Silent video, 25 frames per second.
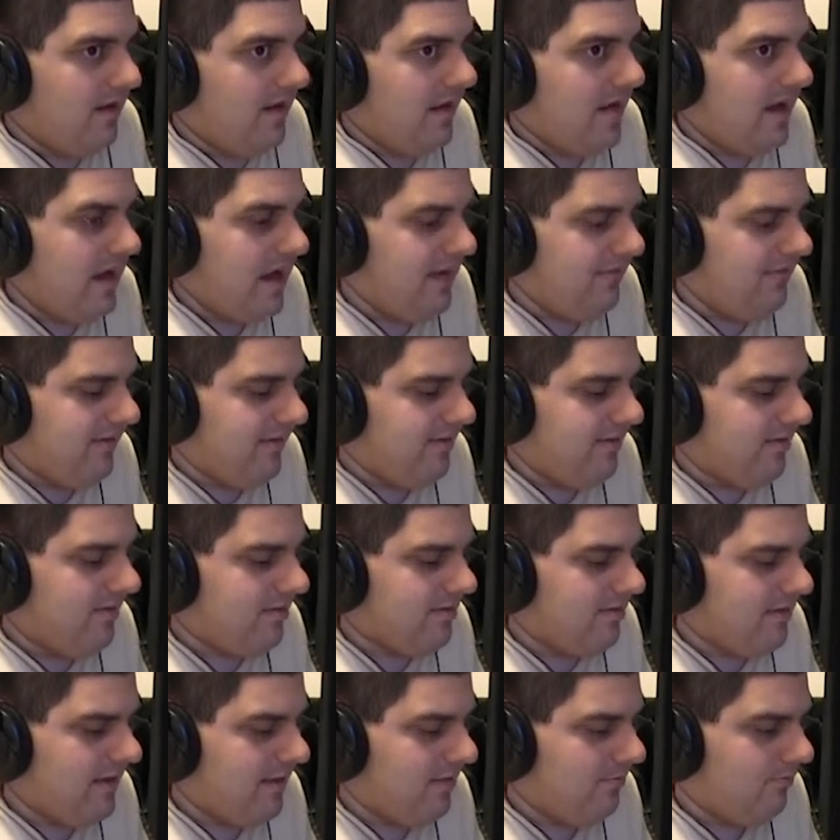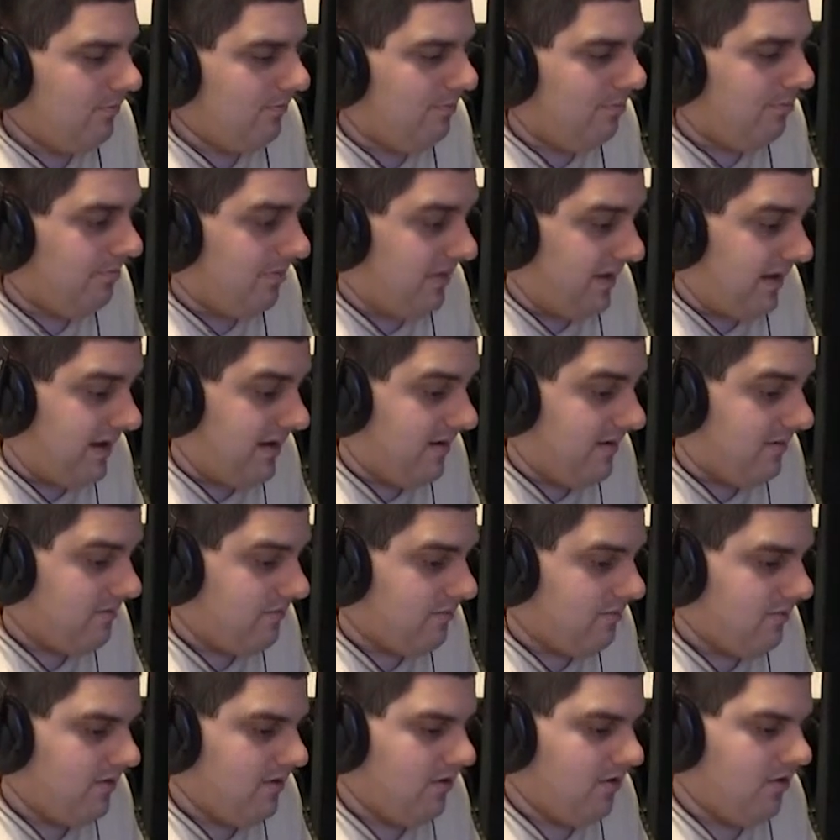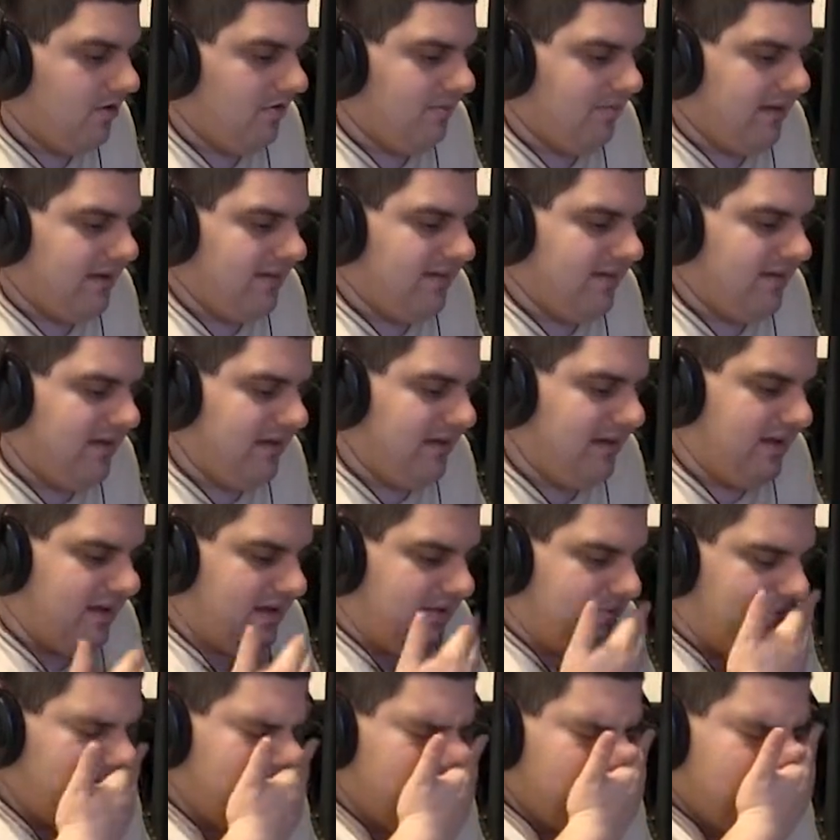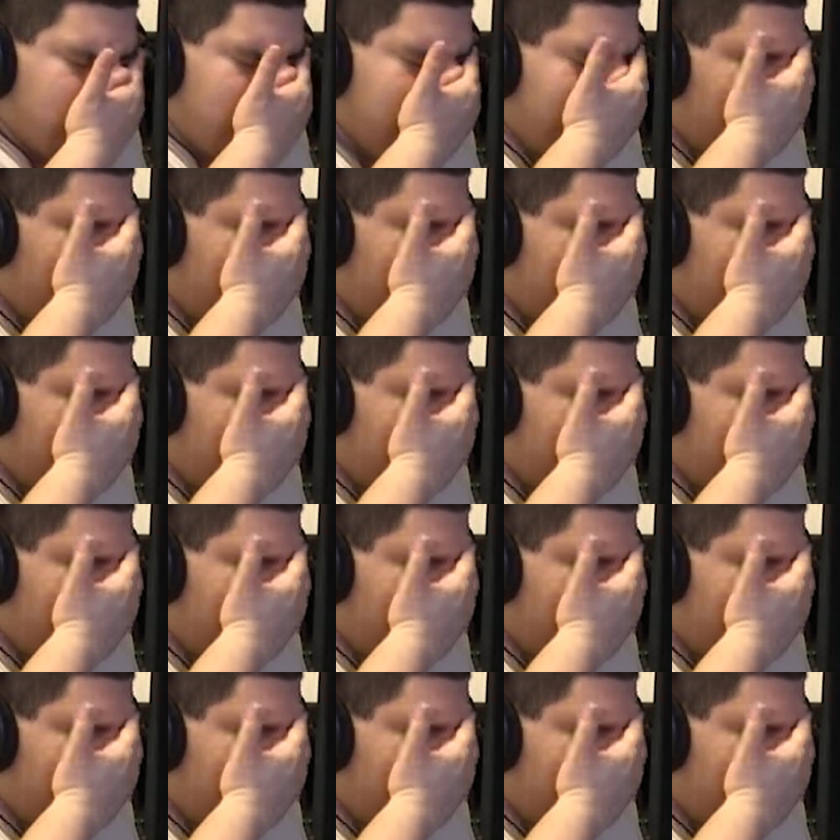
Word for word: having successful players. You know what I mean? Like, um,